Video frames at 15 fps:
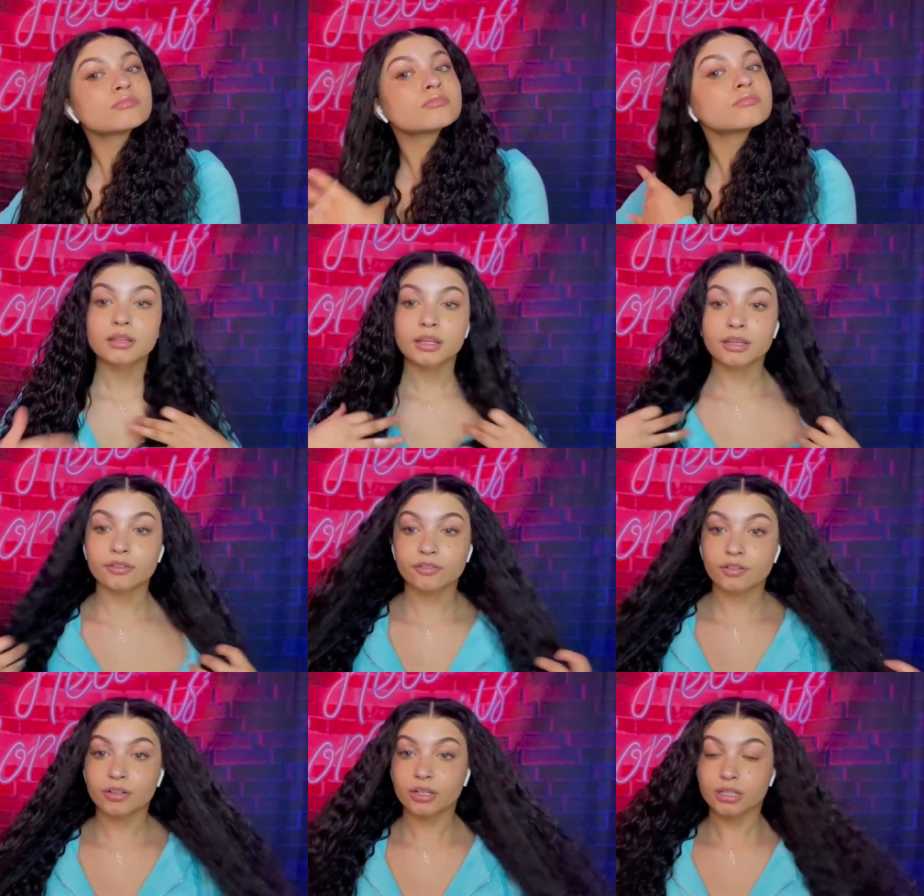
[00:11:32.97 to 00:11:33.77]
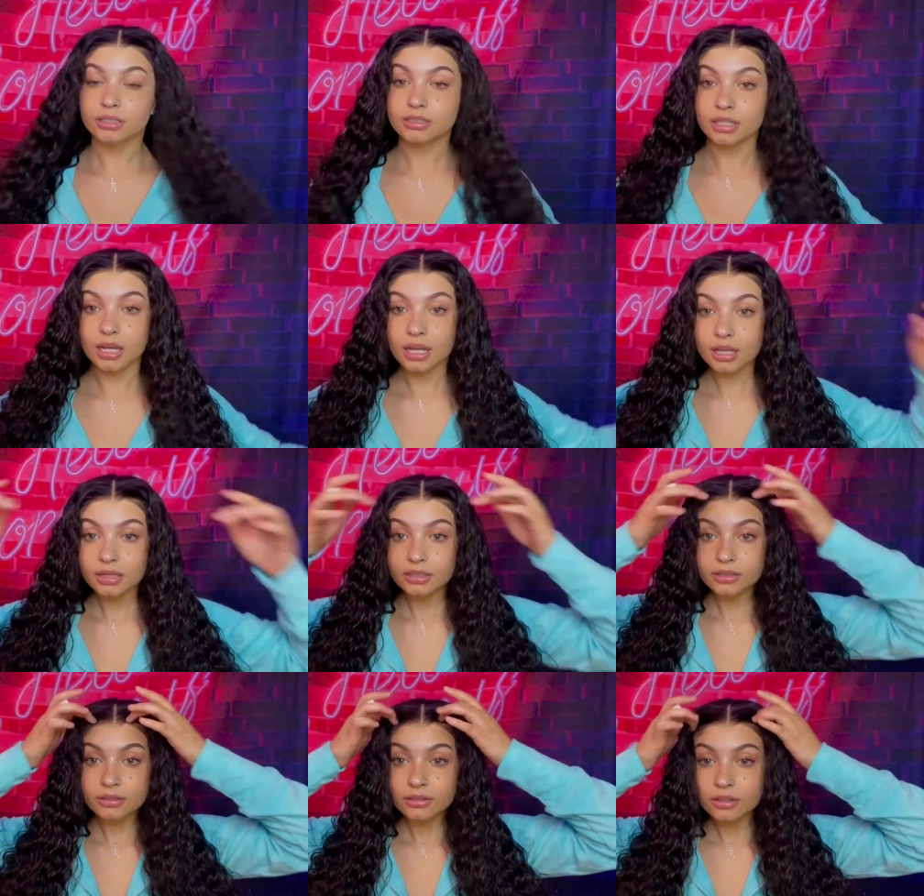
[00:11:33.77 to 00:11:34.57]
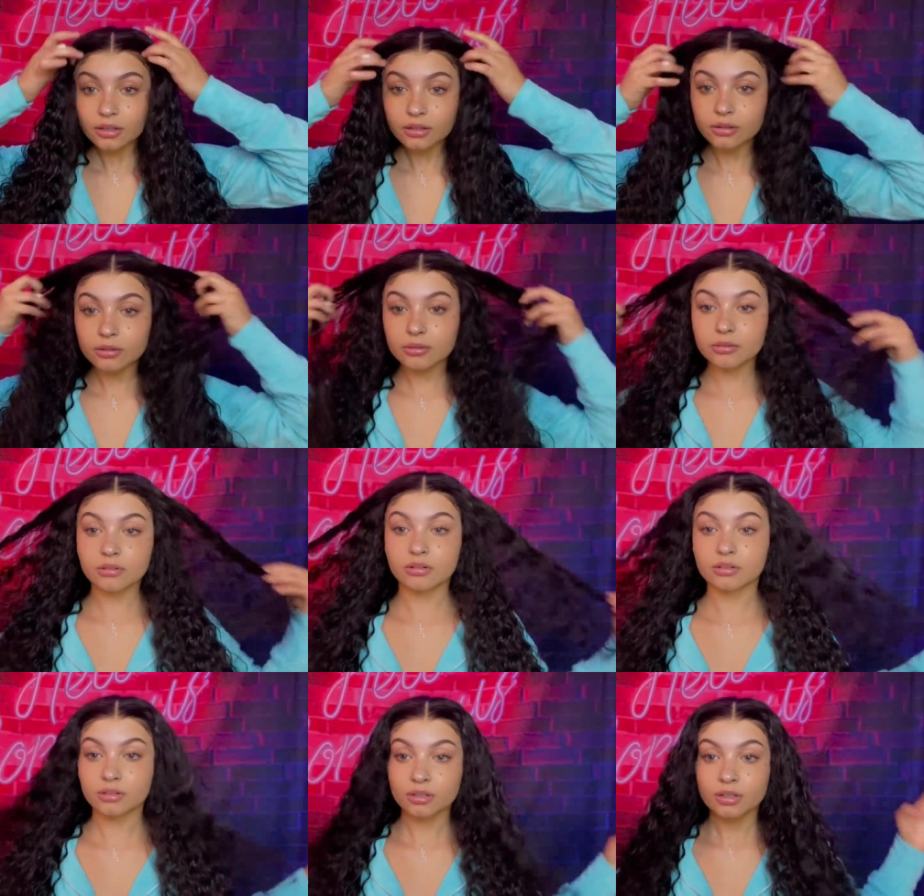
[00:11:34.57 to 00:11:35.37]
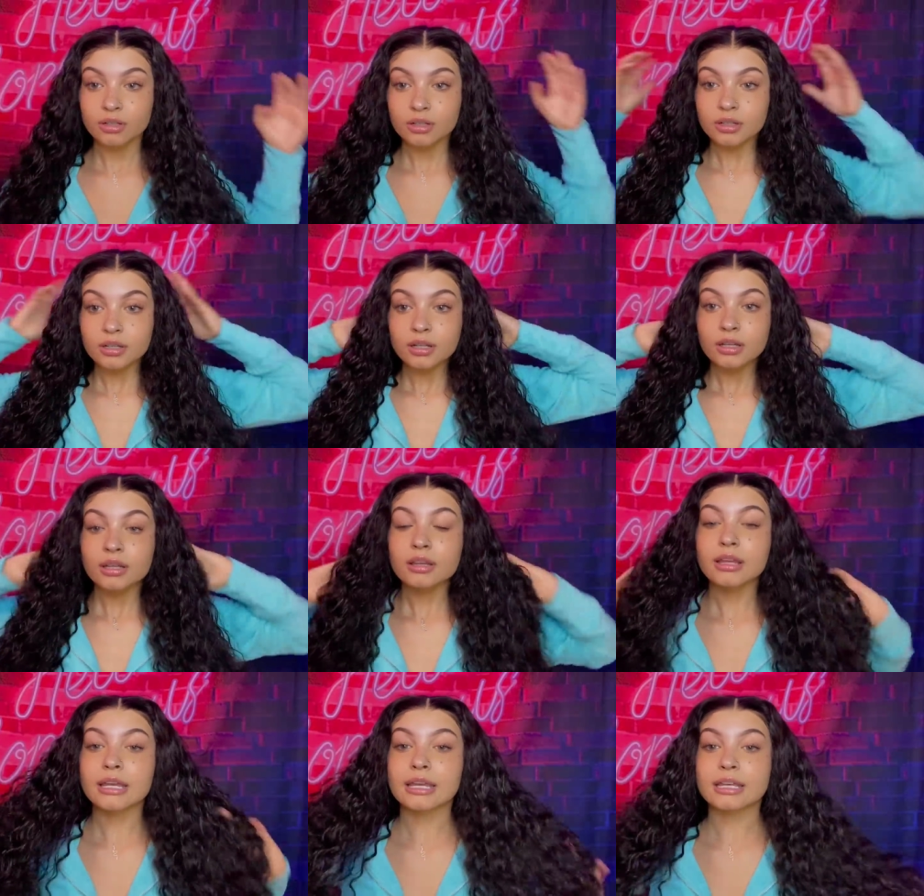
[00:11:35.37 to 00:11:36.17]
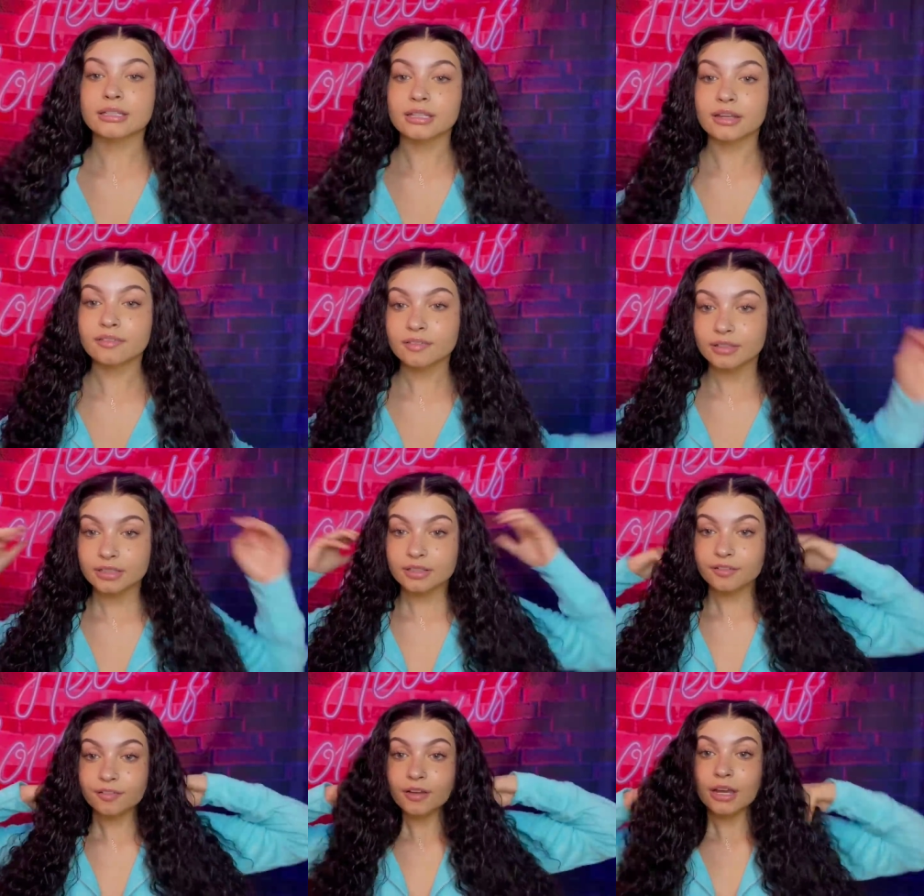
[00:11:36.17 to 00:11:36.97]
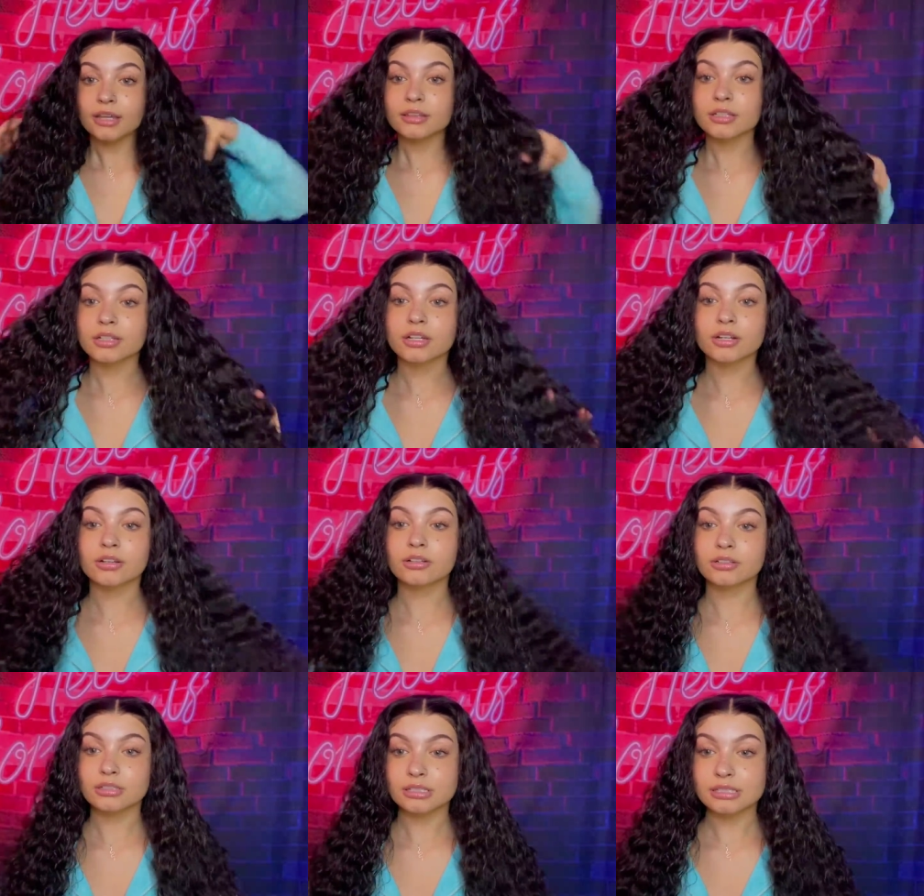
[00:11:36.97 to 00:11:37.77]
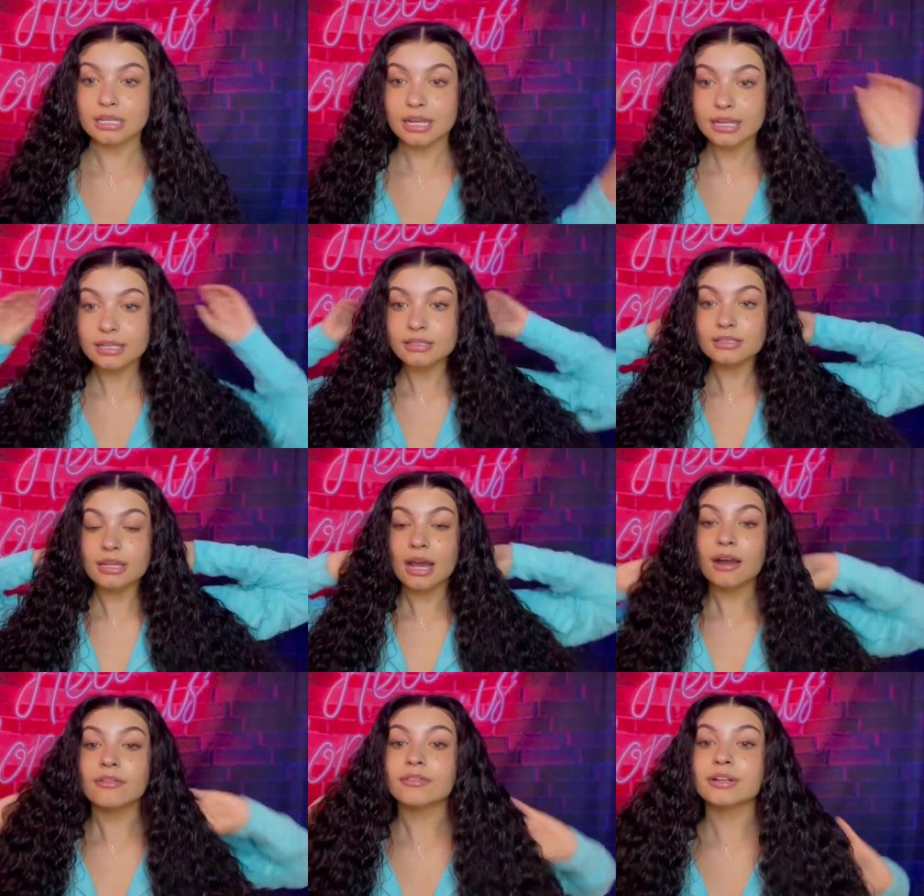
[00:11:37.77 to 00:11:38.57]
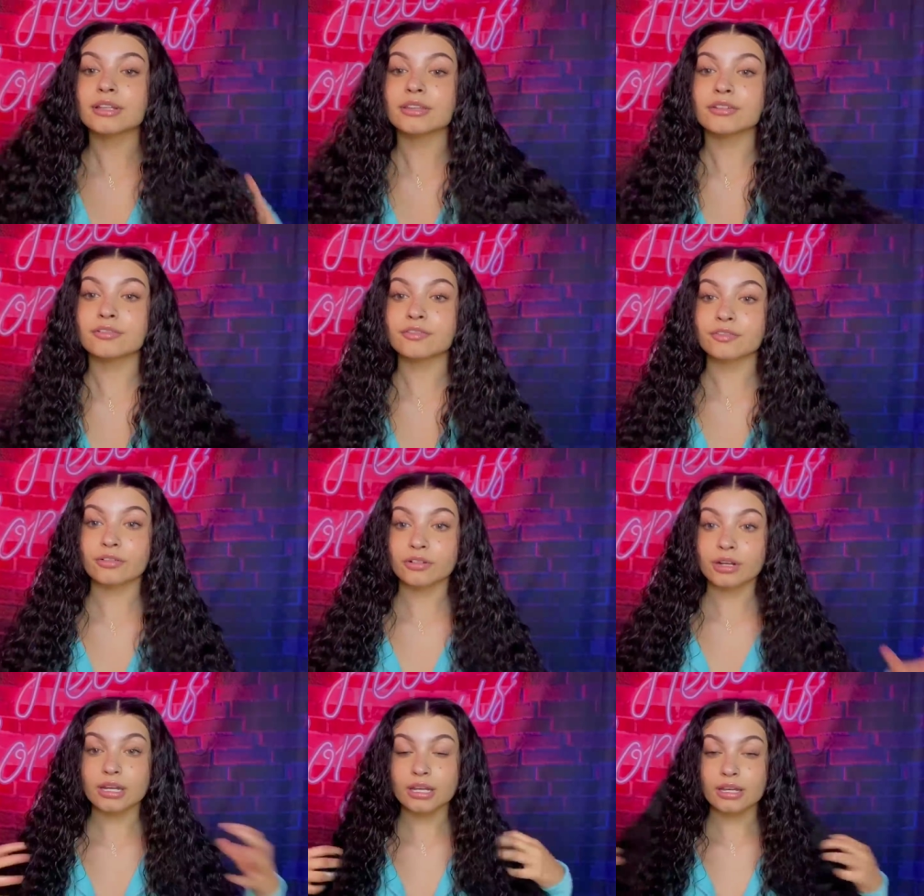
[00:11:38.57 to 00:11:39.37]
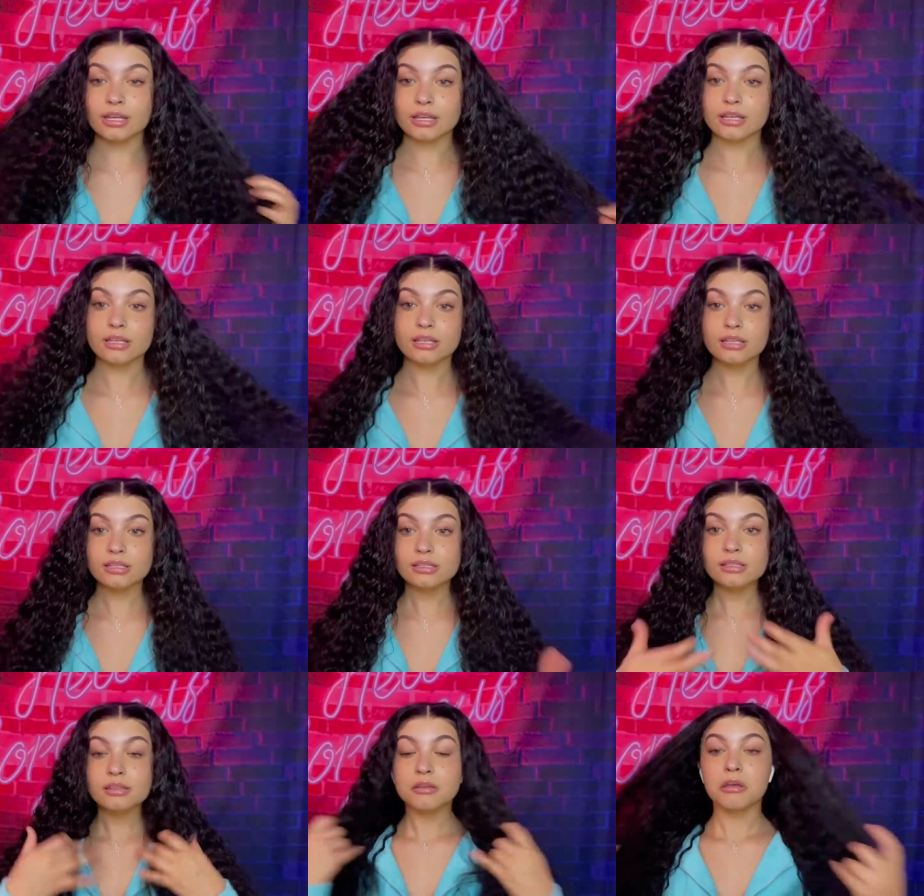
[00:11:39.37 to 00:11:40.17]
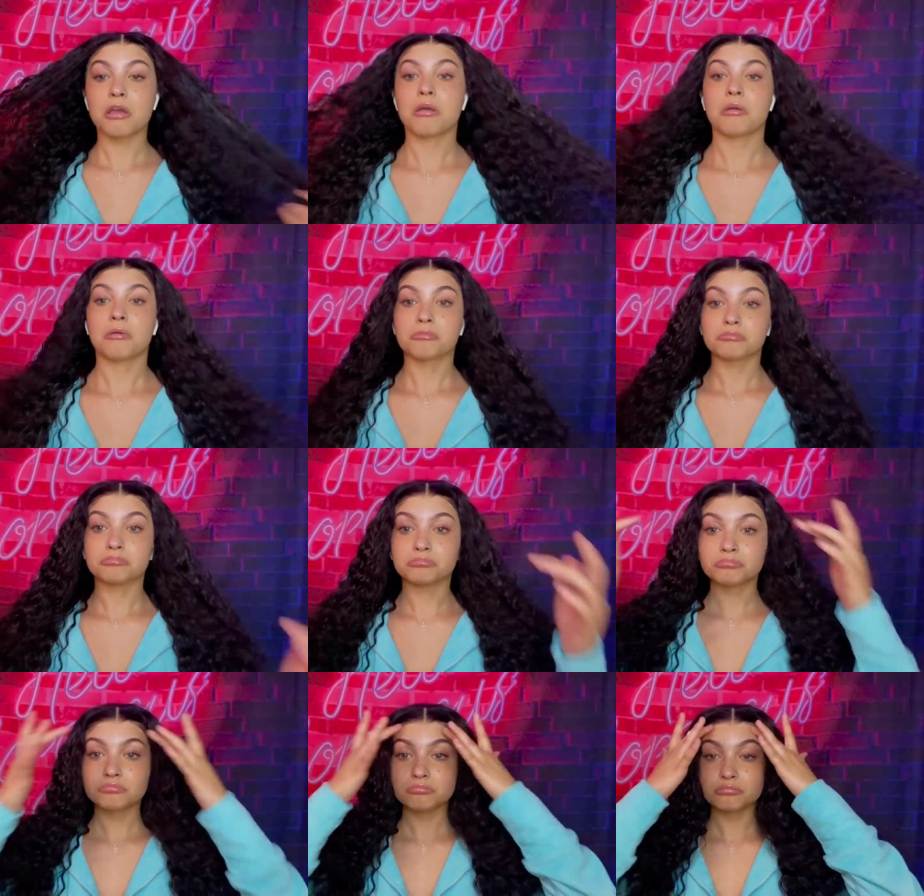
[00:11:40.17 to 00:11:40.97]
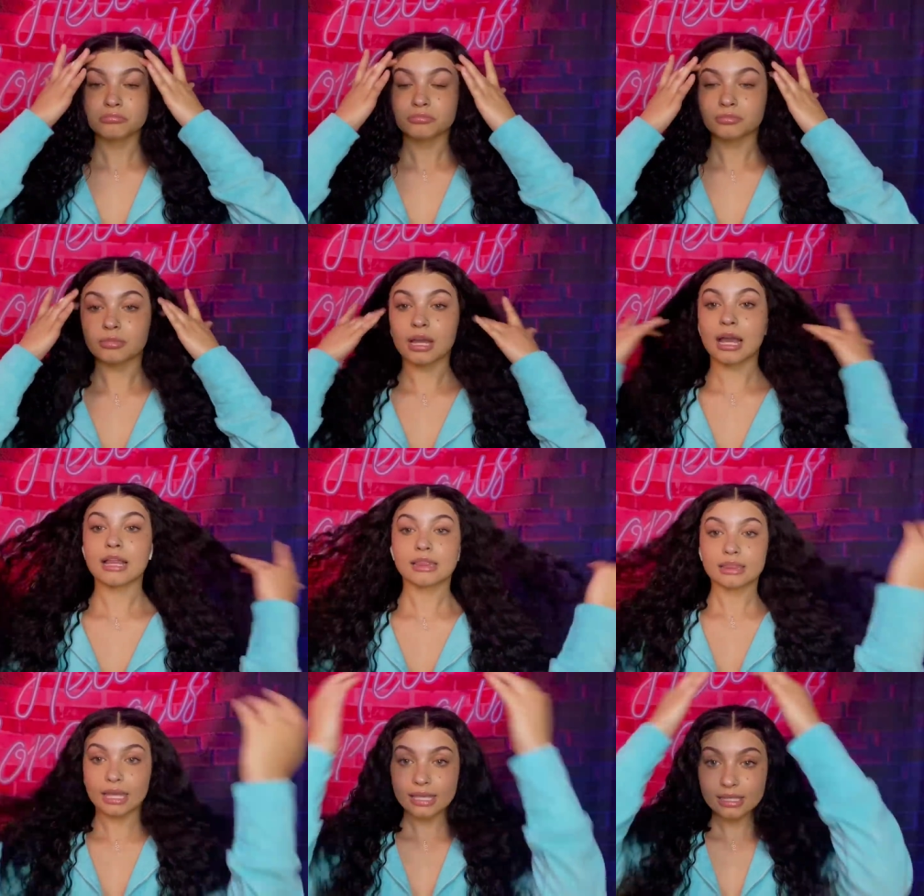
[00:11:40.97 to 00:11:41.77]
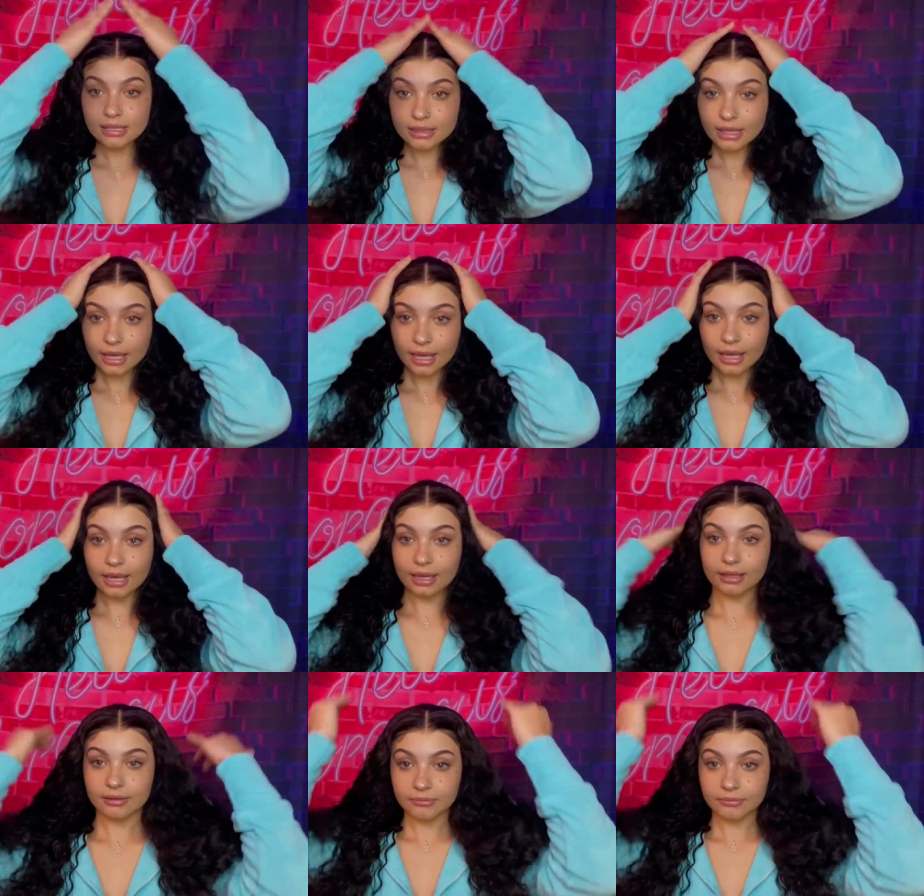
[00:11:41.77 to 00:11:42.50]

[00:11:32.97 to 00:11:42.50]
Like for a dollar though. Like it definitely defined the curls nice. Got rid of the frizz. Mmm, I like that.